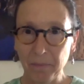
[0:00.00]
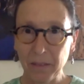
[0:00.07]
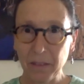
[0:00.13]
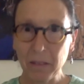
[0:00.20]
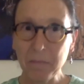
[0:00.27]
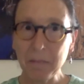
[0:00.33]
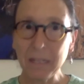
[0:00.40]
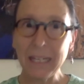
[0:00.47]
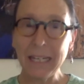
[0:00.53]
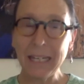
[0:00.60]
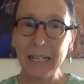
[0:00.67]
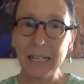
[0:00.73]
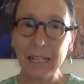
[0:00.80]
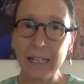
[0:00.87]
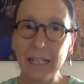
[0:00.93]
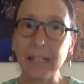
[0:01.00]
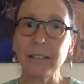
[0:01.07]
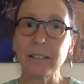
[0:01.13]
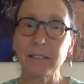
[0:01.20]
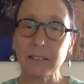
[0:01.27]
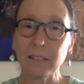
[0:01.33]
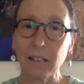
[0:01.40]

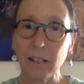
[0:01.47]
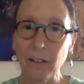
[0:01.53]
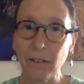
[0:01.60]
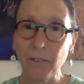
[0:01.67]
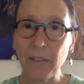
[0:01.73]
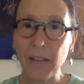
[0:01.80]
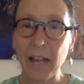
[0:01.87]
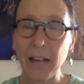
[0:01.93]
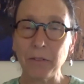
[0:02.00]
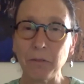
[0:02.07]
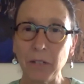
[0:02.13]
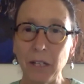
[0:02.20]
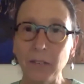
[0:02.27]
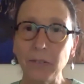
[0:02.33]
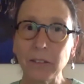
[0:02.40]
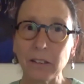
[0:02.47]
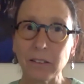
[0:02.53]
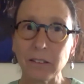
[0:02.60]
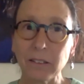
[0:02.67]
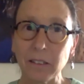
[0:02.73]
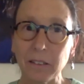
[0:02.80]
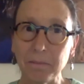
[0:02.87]
mechanics of that RAFE
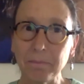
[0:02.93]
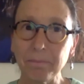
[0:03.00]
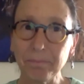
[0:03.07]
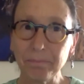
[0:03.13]
system.